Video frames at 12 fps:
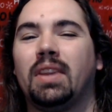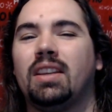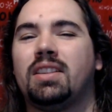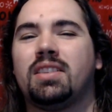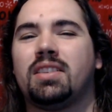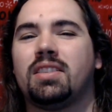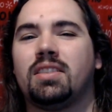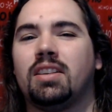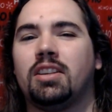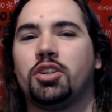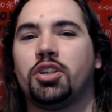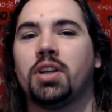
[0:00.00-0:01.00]
it's
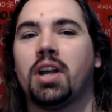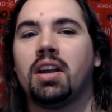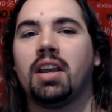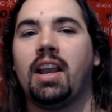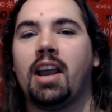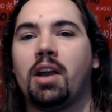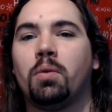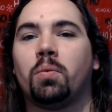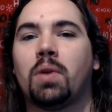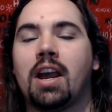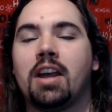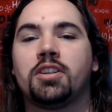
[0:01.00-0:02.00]
shocking how
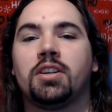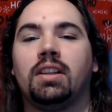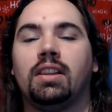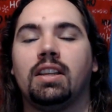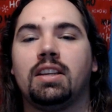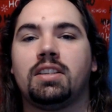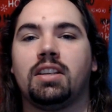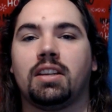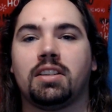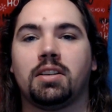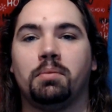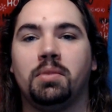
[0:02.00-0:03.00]

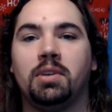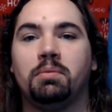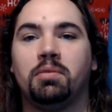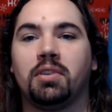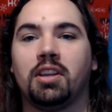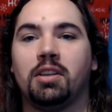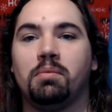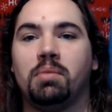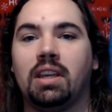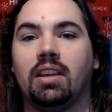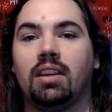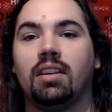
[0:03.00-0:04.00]
rationalistic some people can
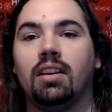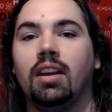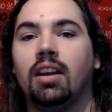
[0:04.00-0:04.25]
be.